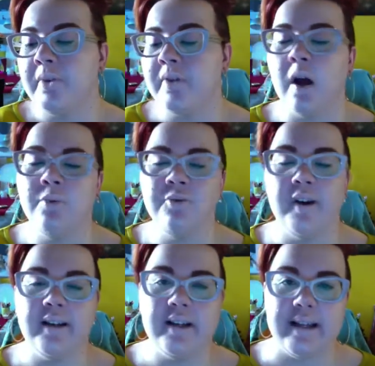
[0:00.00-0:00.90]
now I'm
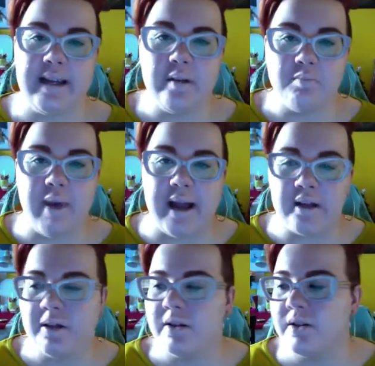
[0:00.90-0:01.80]
finally getting
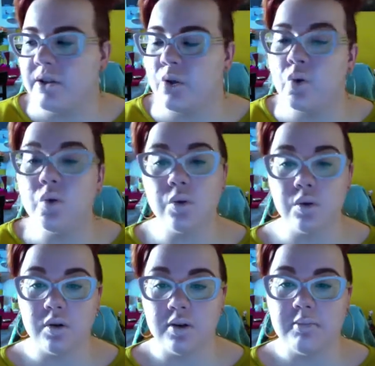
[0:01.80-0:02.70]
back
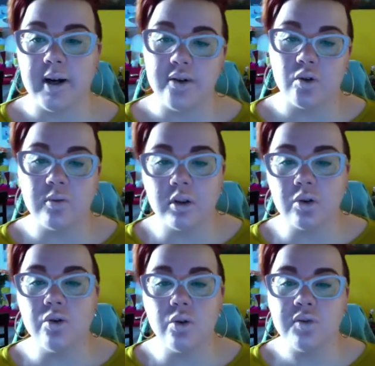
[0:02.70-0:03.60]
to my normal
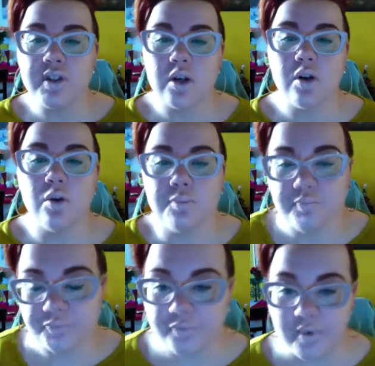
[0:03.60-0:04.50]
groove. So
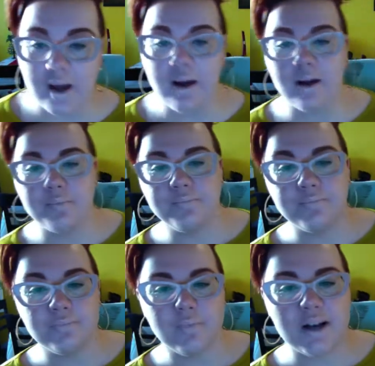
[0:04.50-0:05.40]

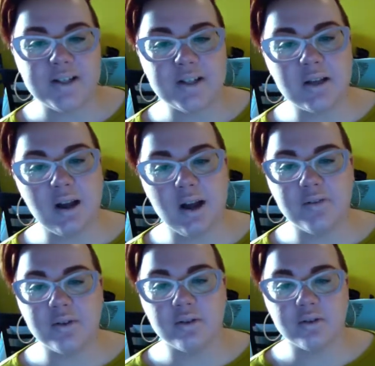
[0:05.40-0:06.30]
I still have
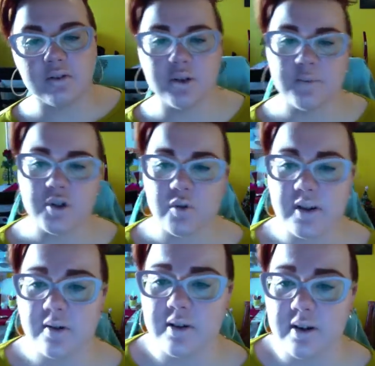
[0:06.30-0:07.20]
the Christmas tree
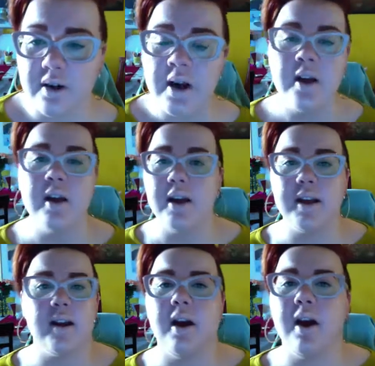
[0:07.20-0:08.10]
down there.
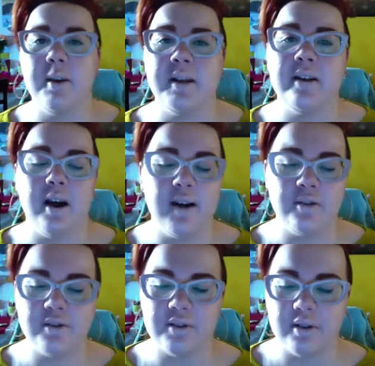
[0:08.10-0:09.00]
I mean, I
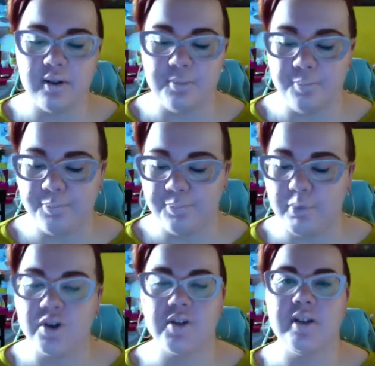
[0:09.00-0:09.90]
don't
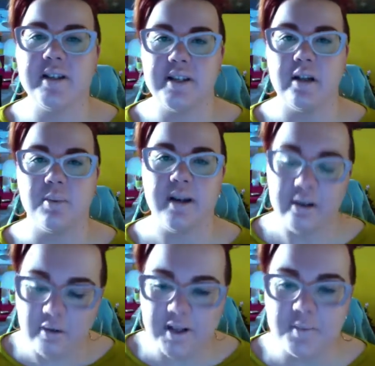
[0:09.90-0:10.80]
personally celebrate
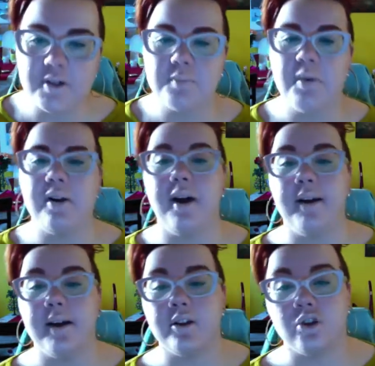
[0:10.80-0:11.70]
Christmas, but I
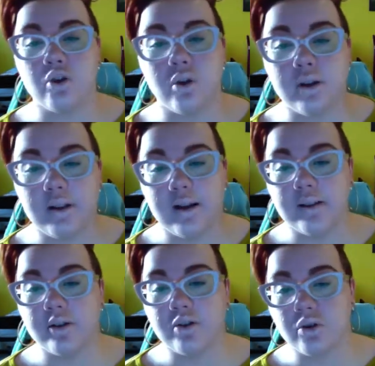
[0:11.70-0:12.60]
enjoy like
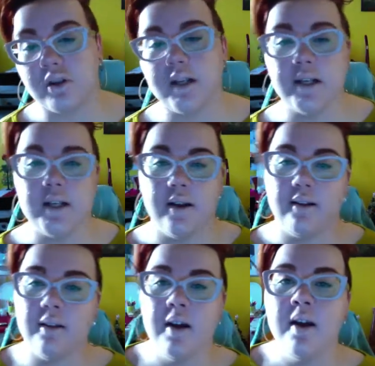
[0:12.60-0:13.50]
the tree, and